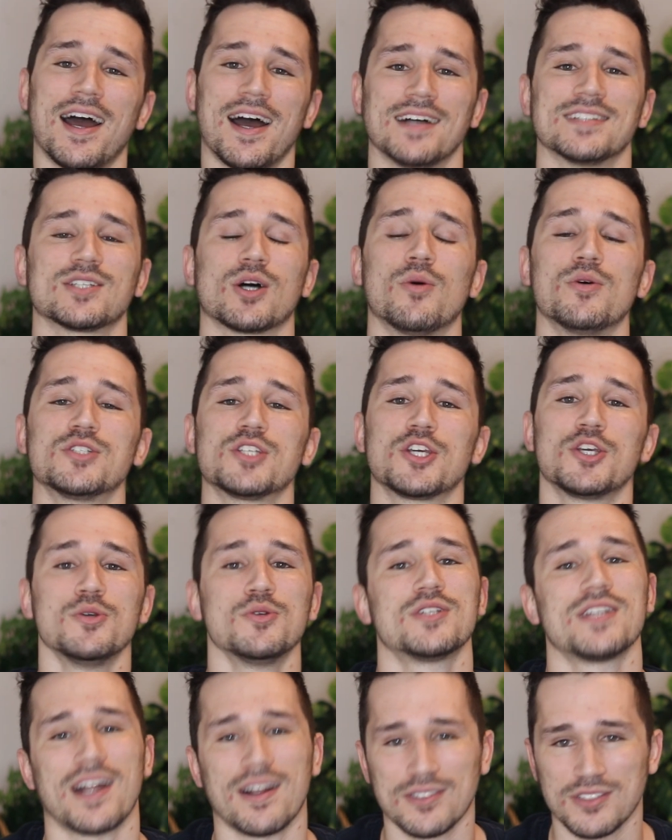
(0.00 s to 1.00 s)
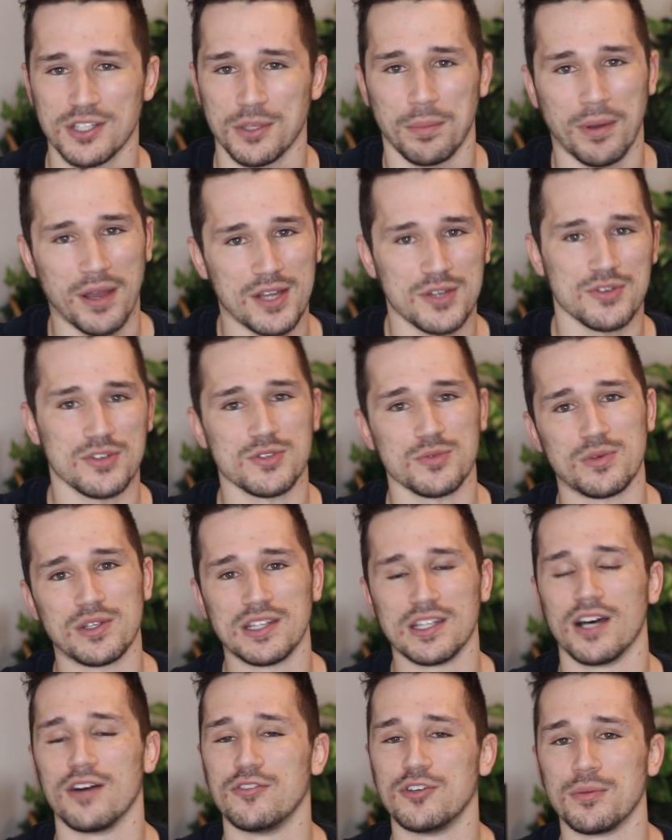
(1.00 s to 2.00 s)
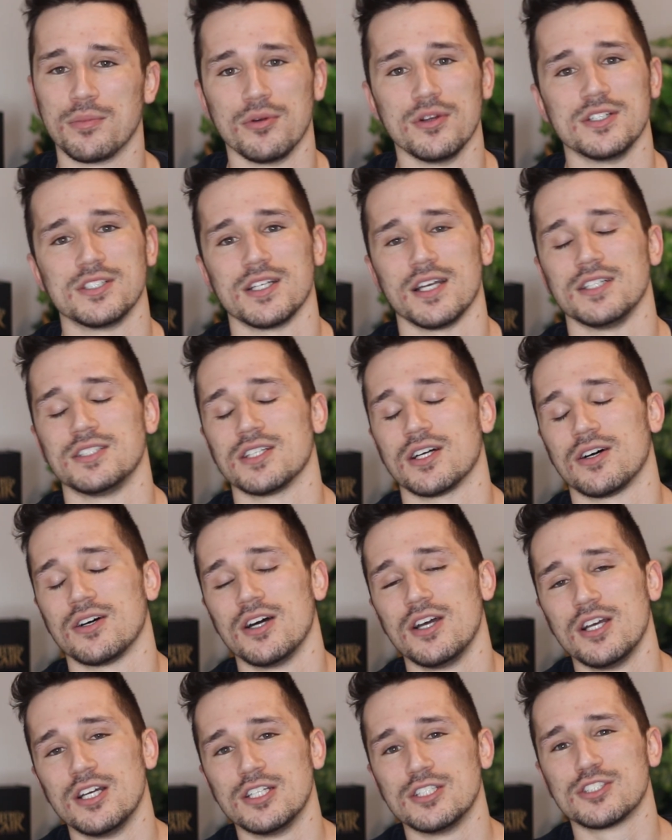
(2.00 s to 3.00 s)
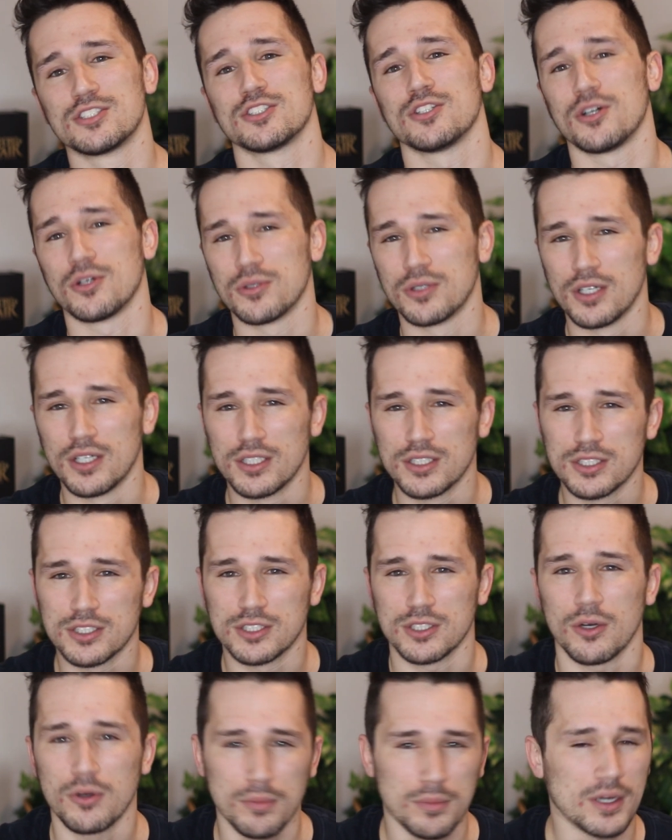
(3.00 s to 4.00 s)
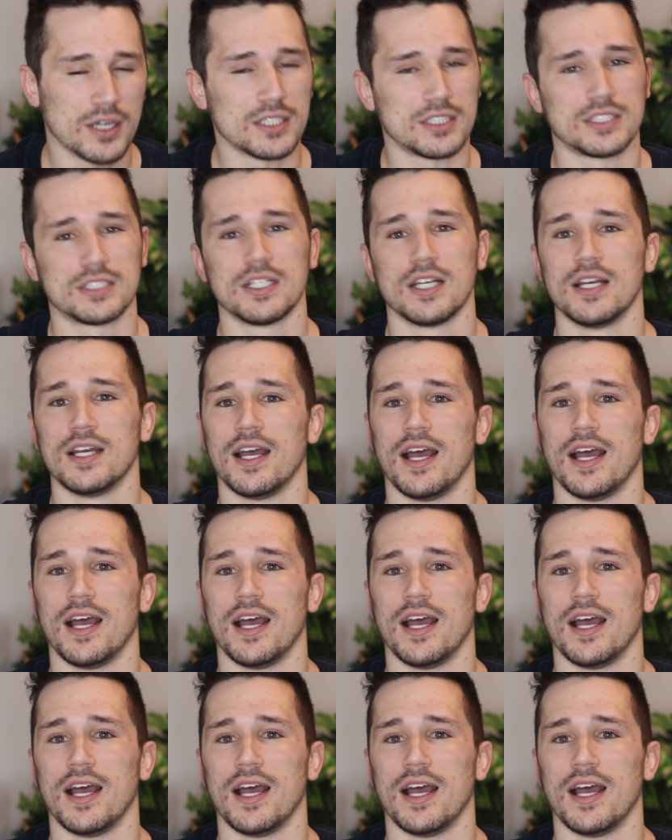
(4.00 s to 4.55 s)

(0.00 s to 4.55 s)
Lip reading: As always, a huge shout out to the patrons. We love and appreciate y'all so much,